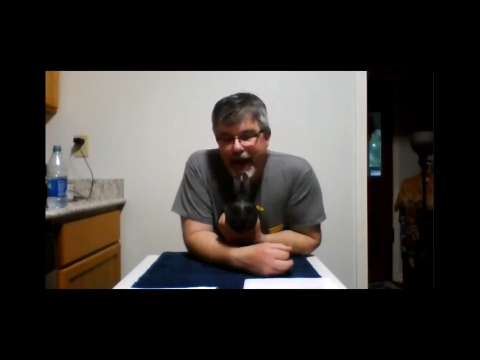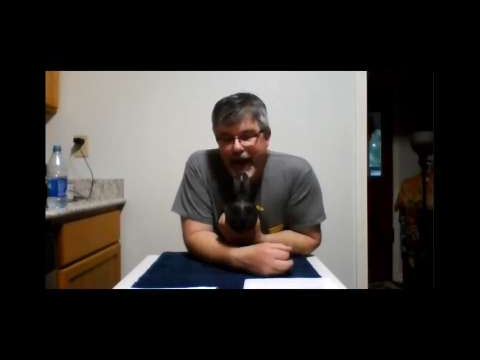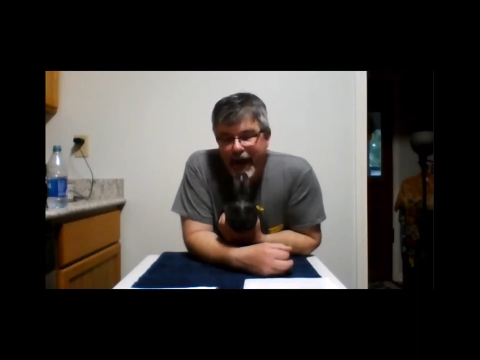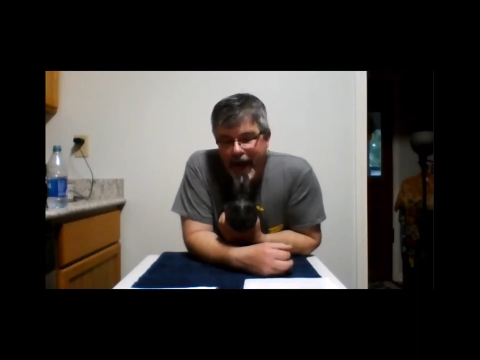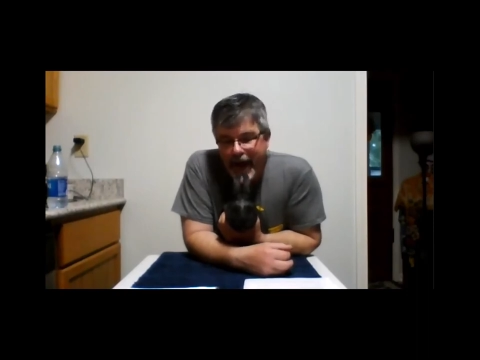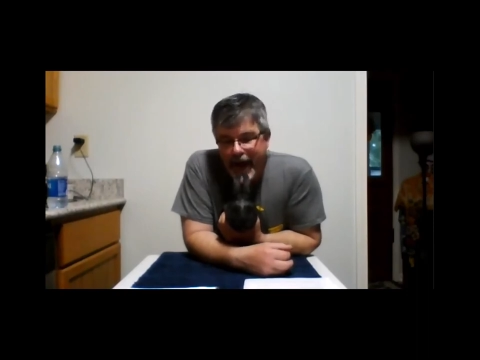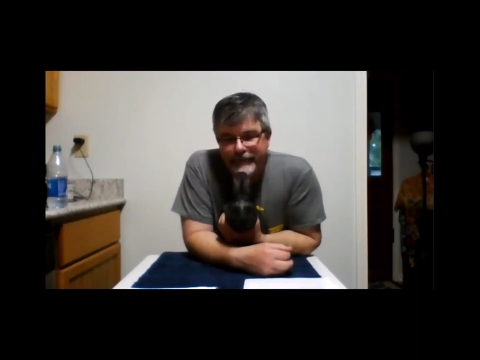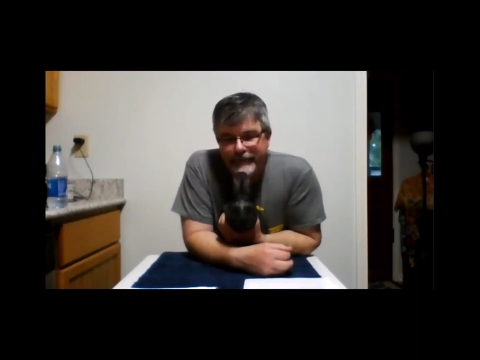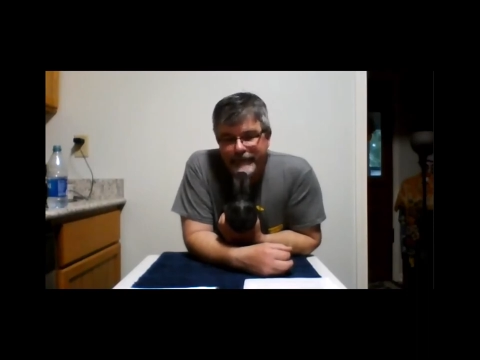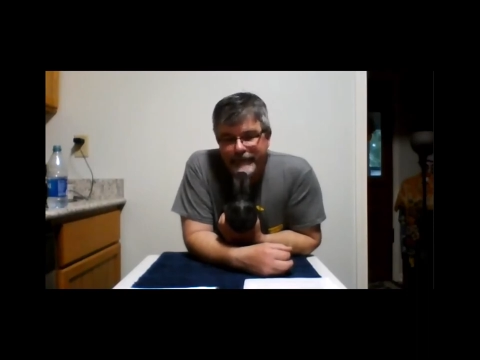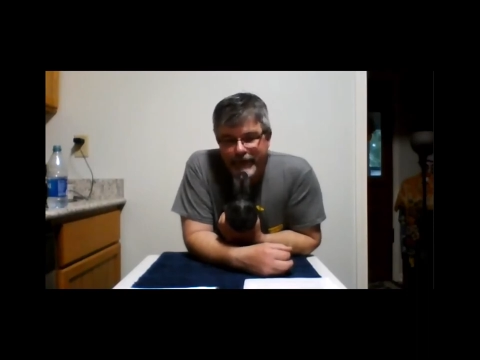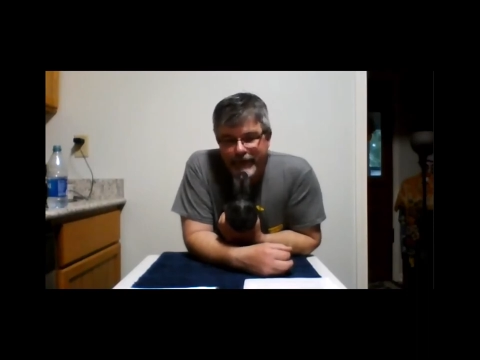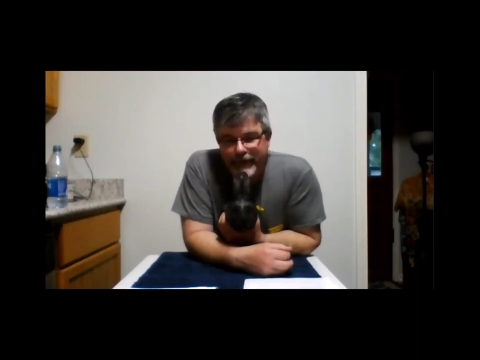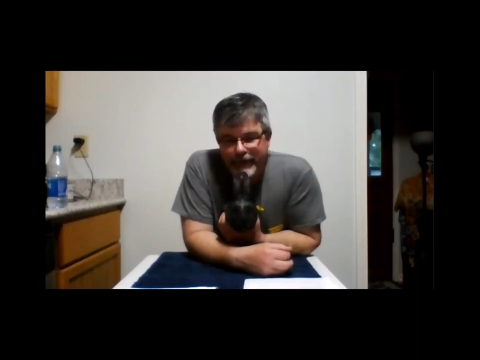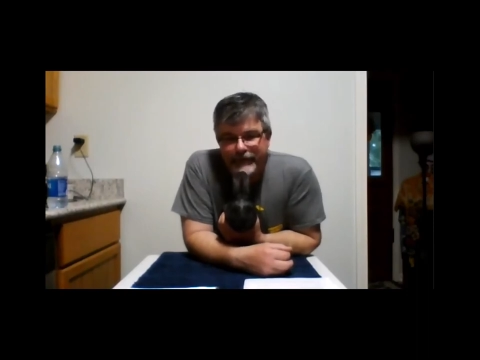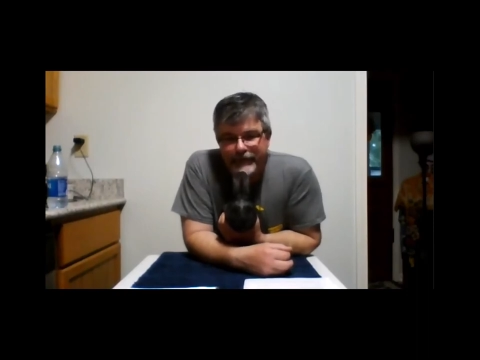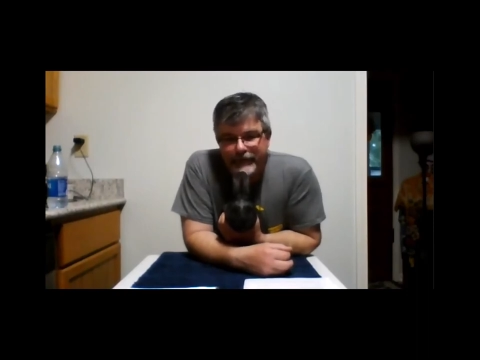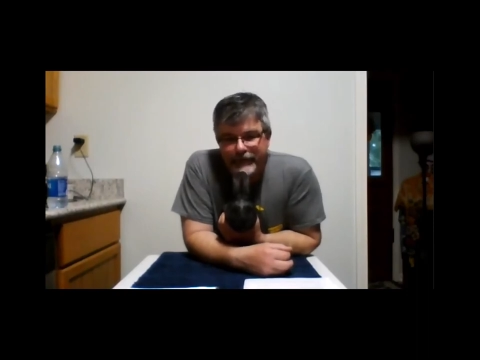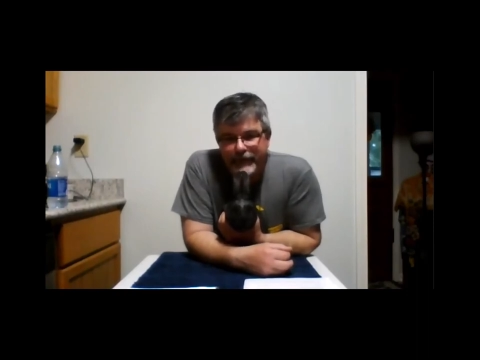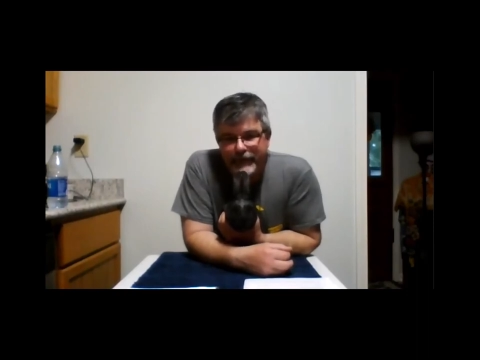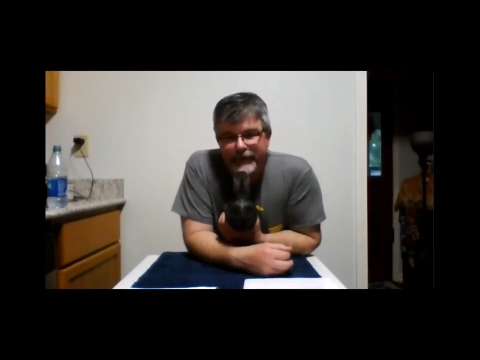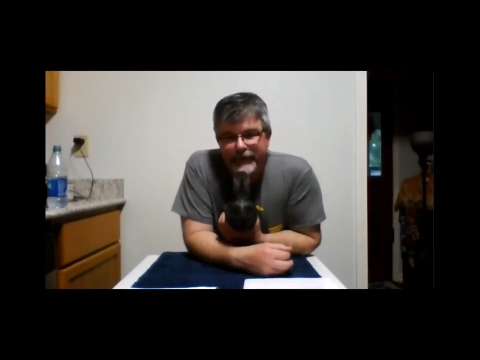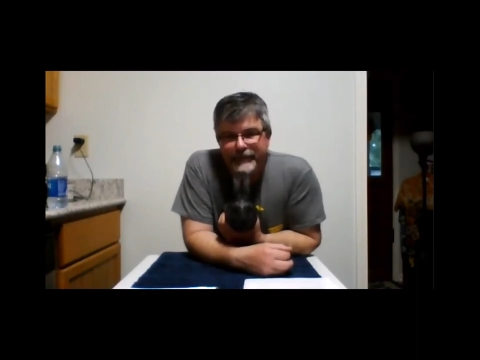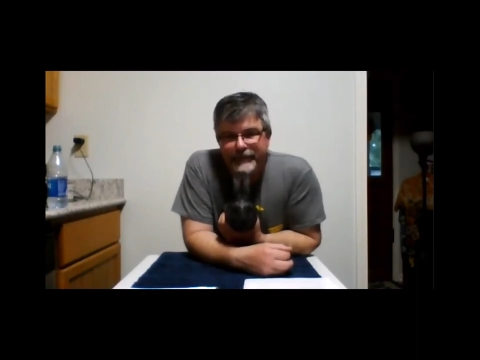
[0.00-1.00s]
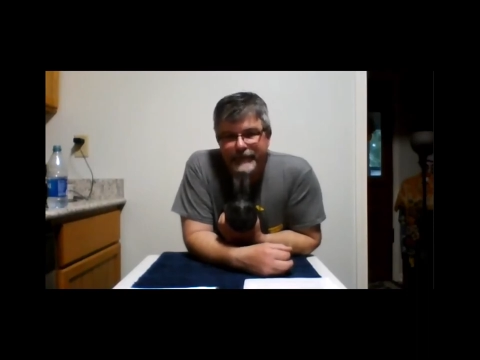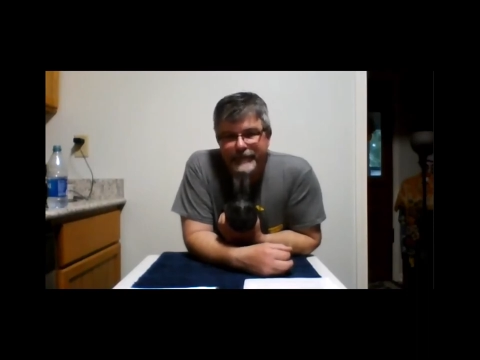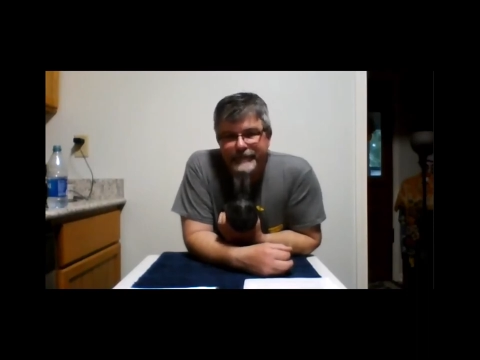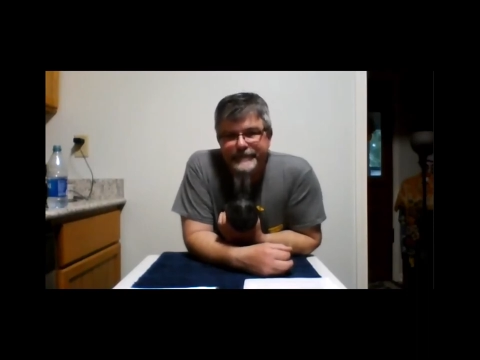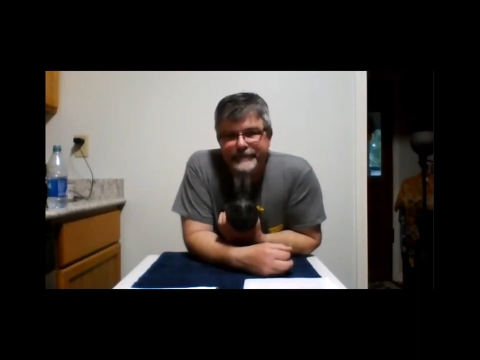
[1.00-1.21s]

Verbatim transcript: have to have type.